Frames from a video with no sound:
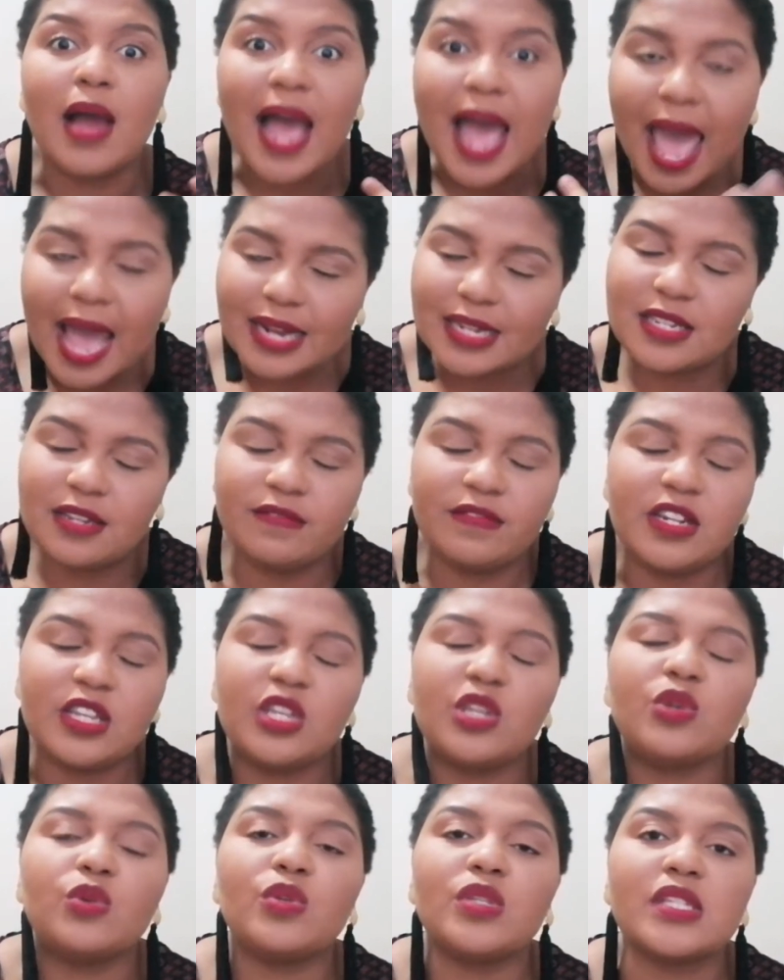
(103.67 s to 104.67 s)
actively
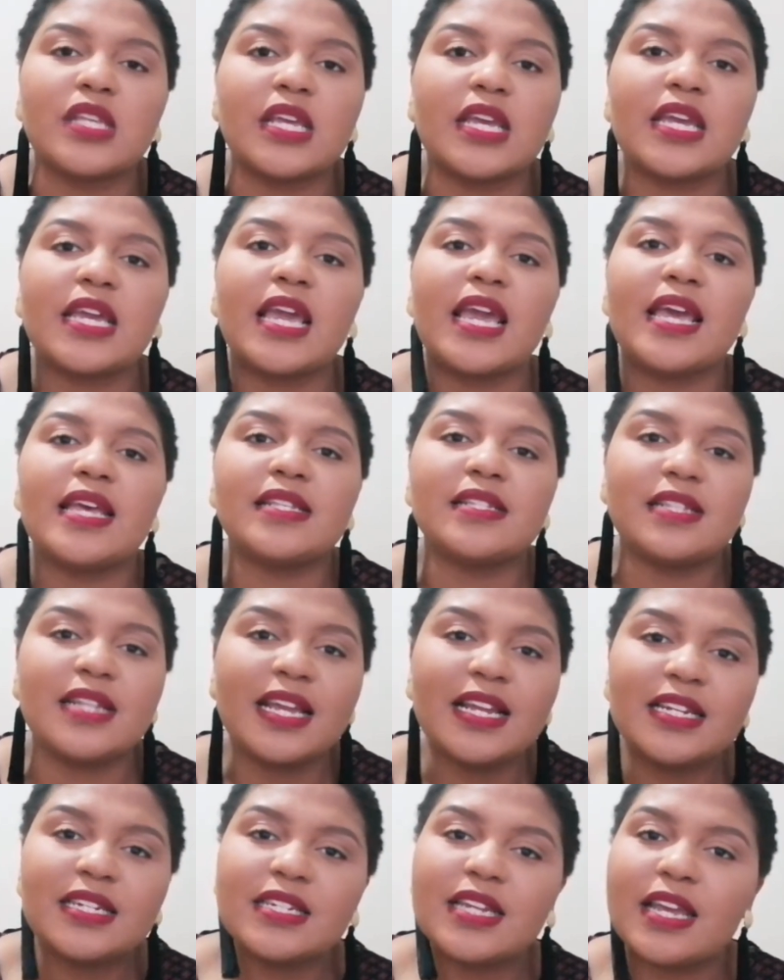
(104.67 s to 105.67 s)
using is
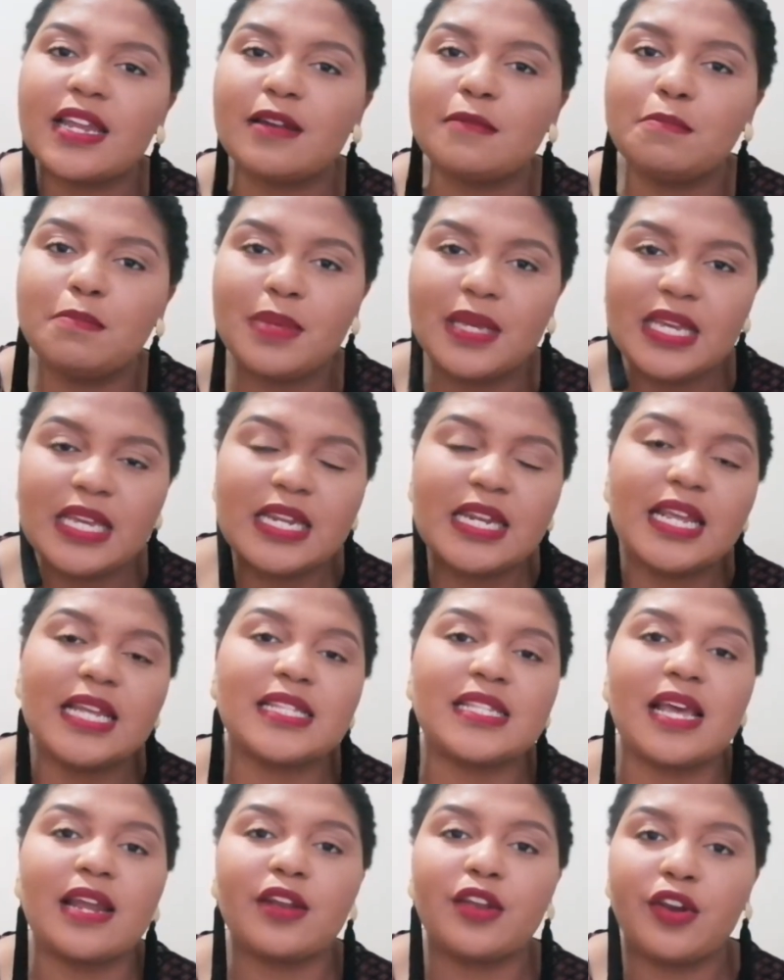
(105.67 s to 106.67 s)
LinkedIn,
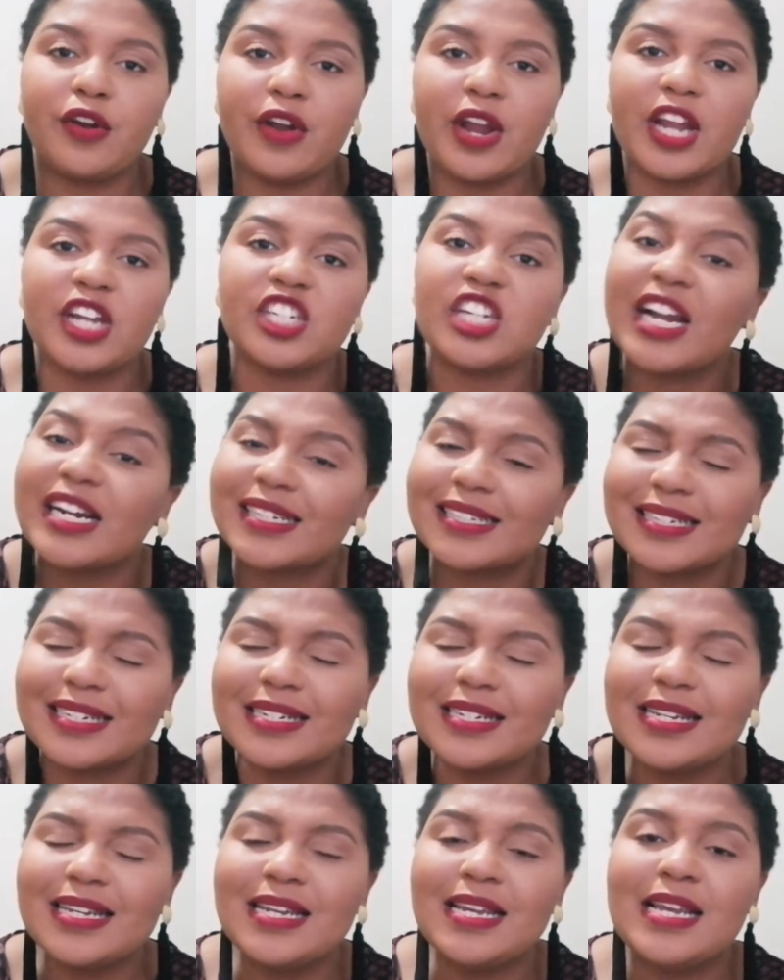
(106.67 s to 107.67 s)
PNet, and Career Junction.